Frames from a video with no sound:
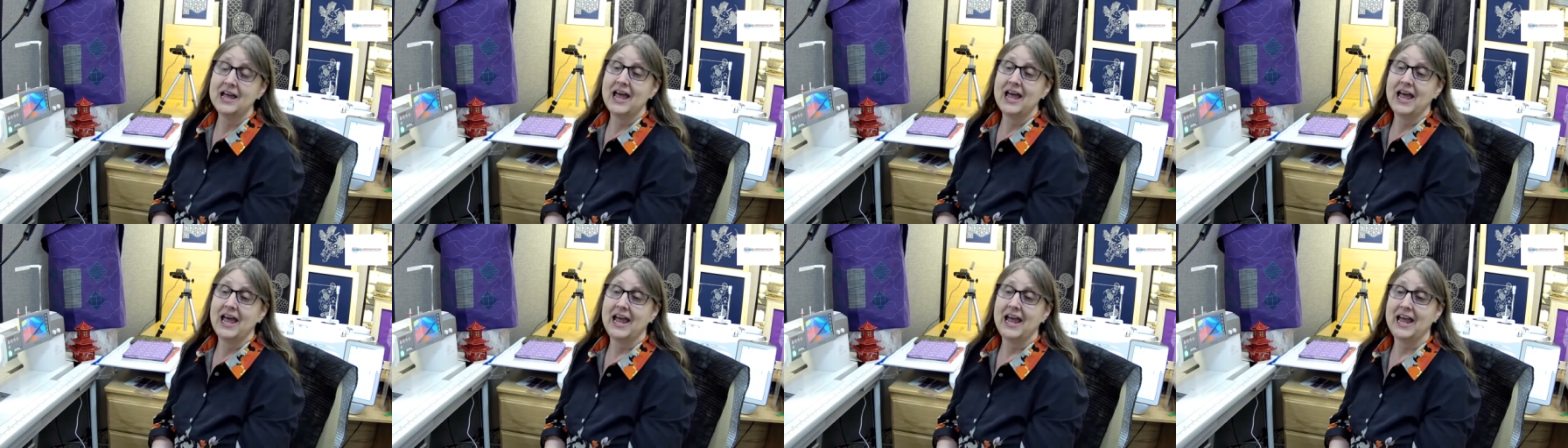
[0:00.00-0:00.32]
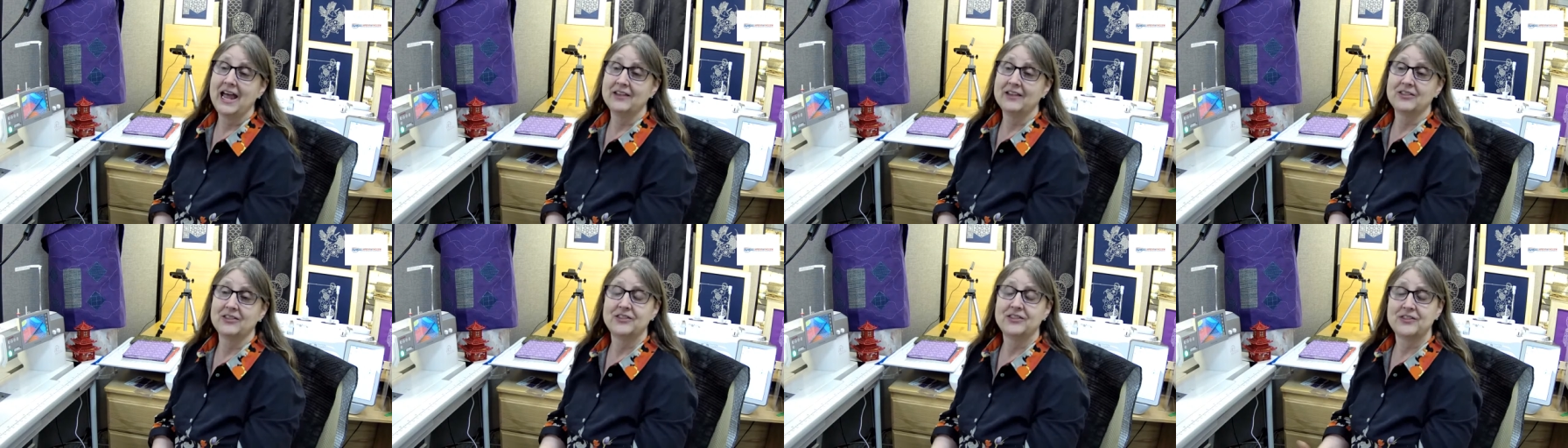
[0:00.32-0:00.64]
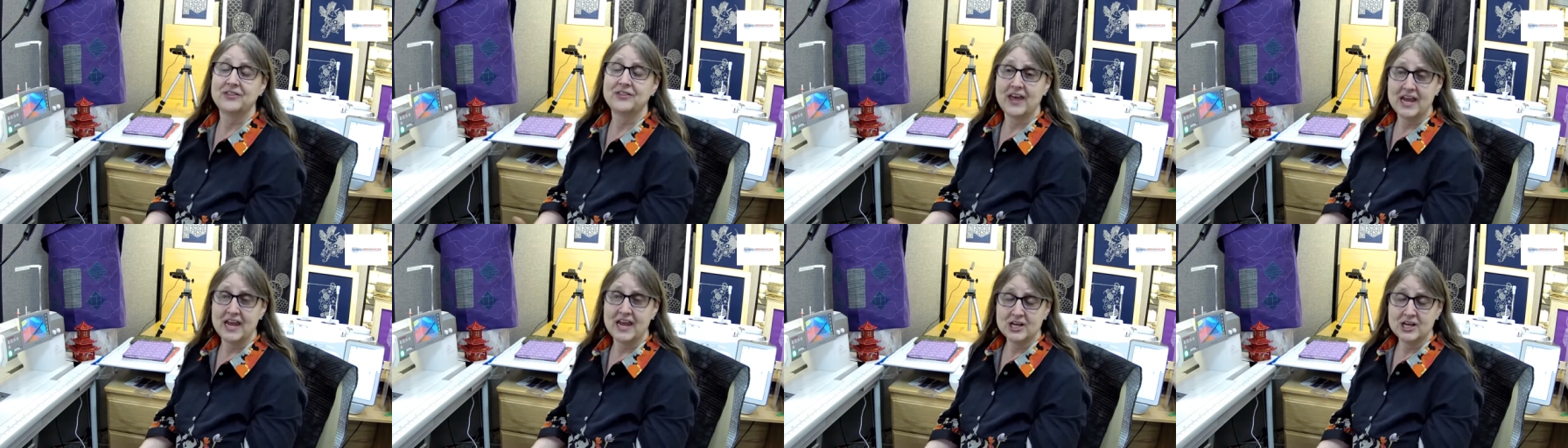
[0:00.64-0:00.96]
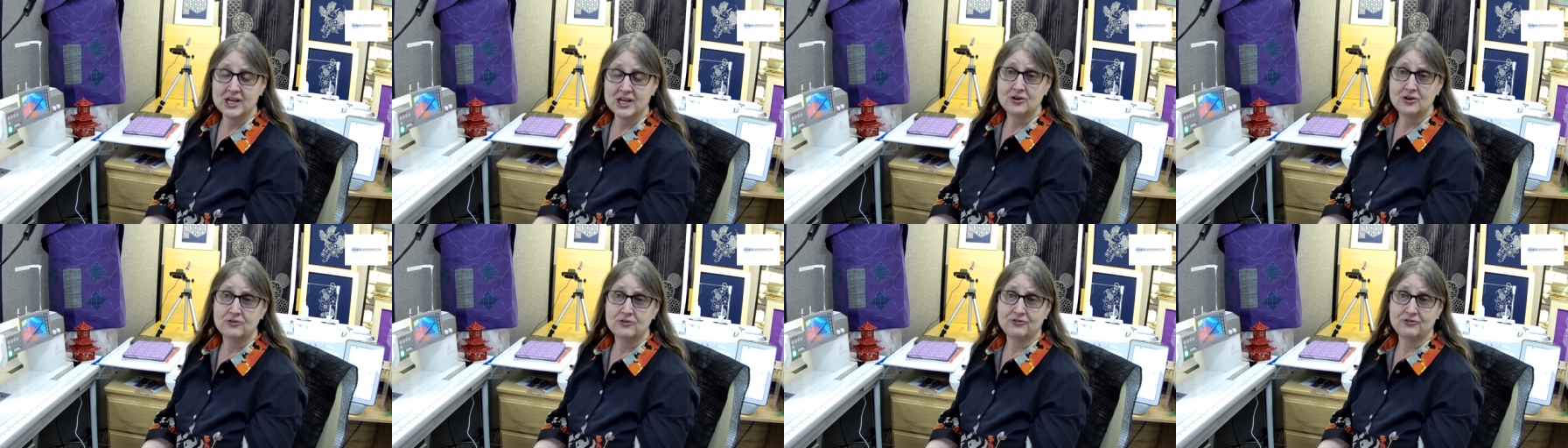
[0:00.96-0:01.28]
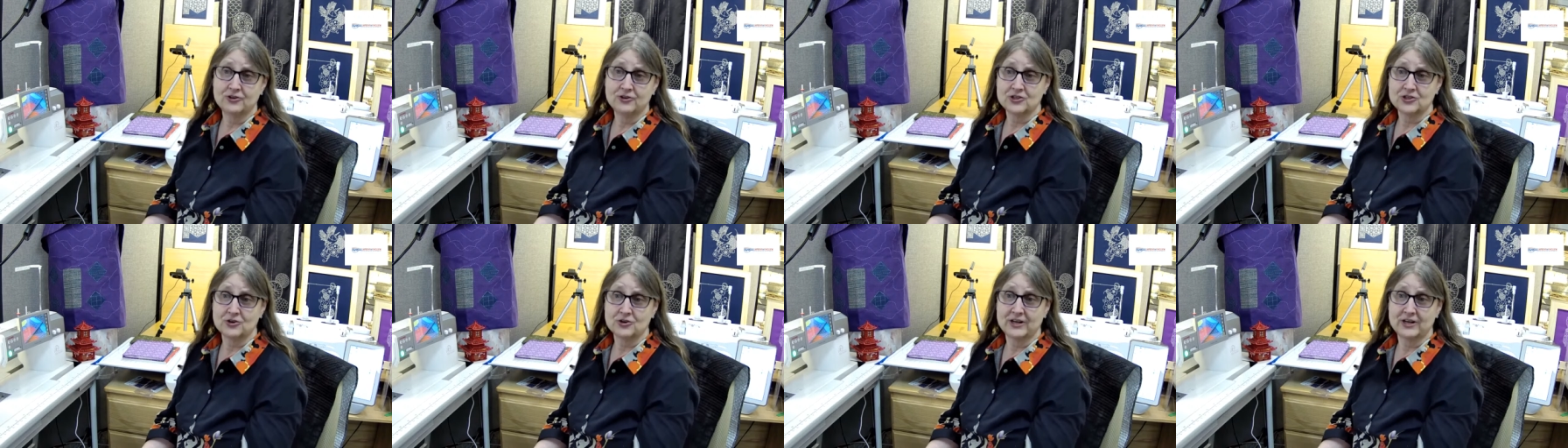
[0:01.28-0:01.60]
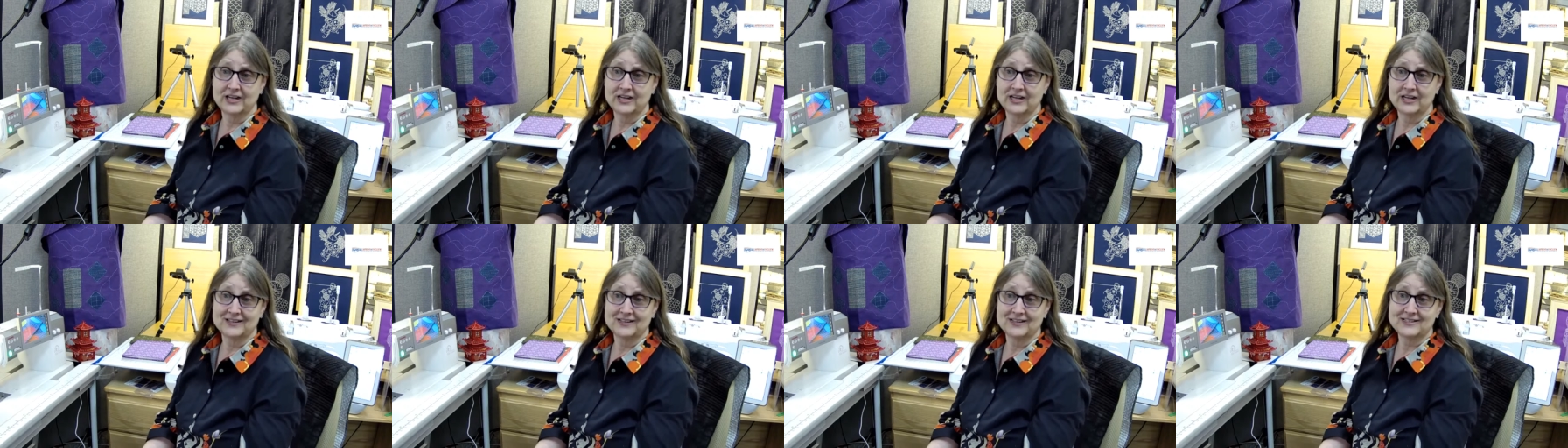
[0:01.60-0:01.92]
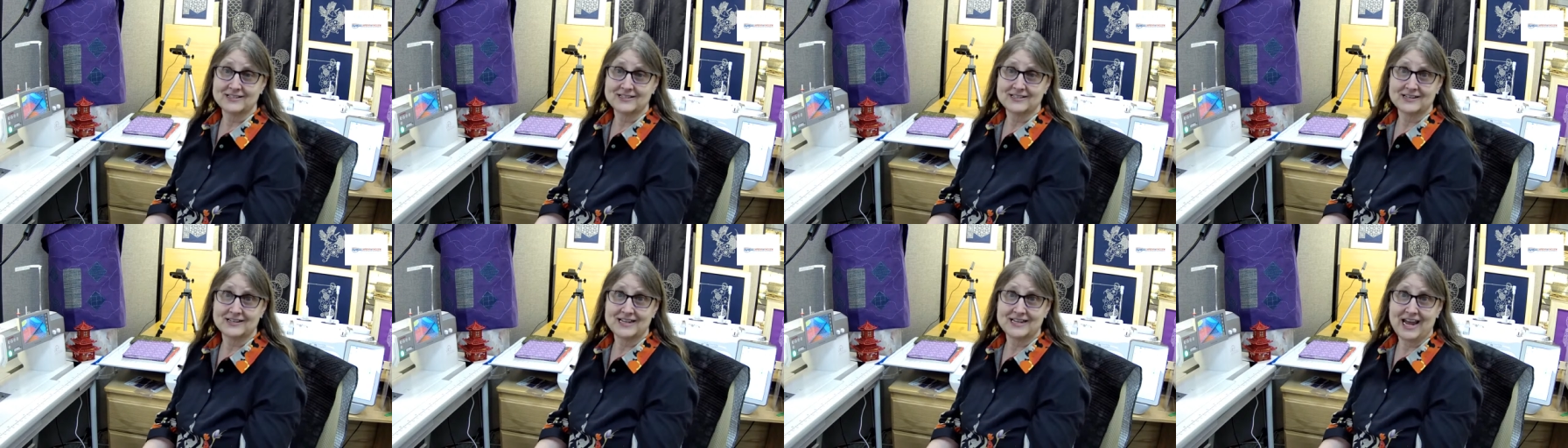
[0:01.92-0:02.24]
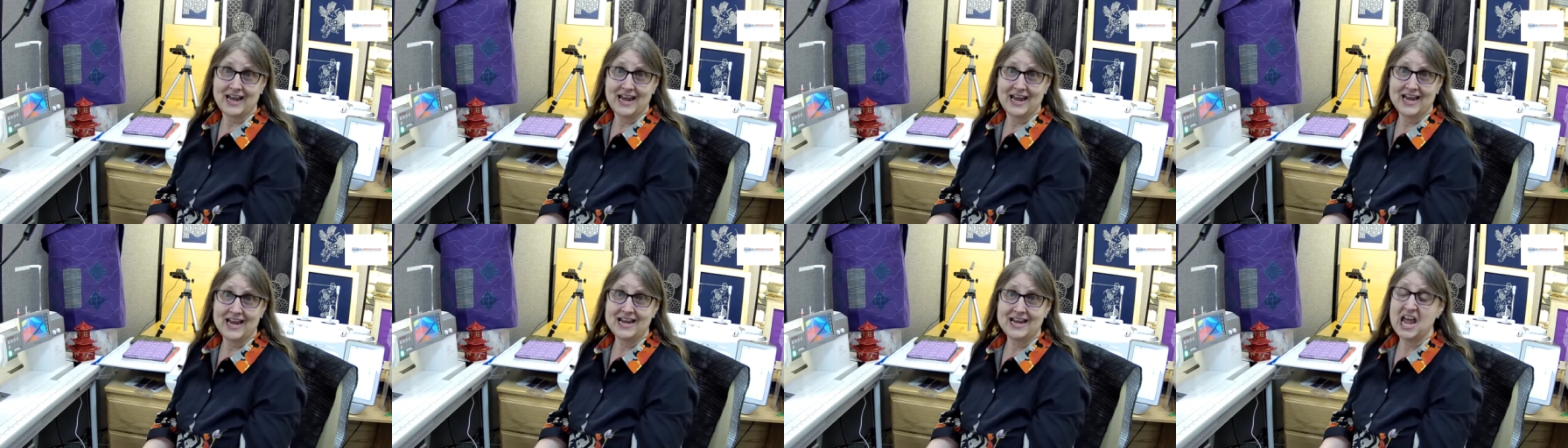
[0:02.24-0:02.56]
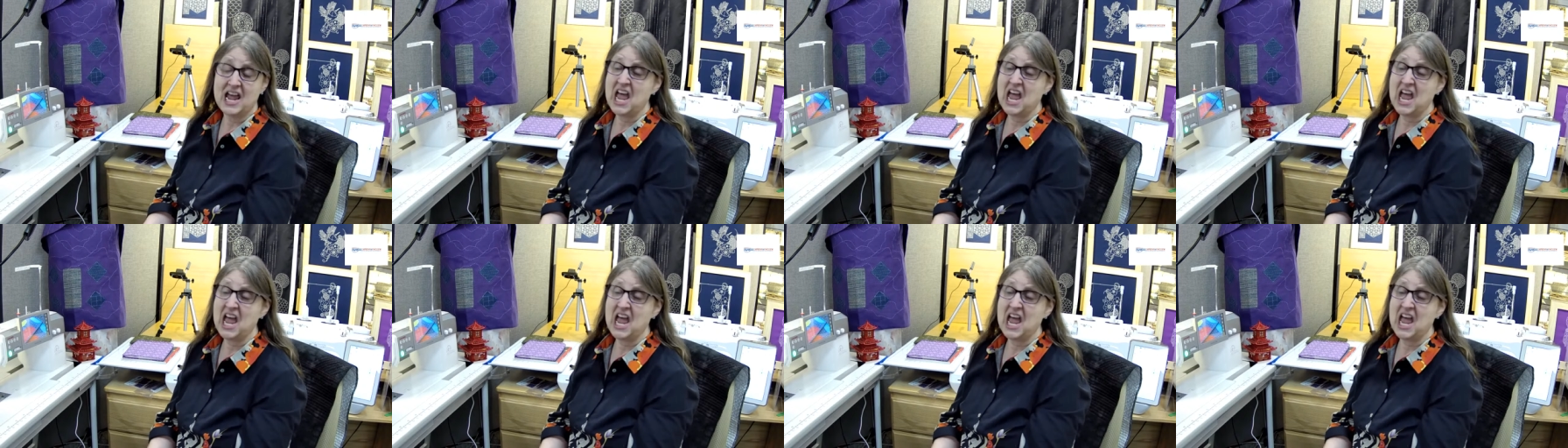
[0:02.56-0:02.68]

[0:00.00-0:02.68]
And thank you for joining us today.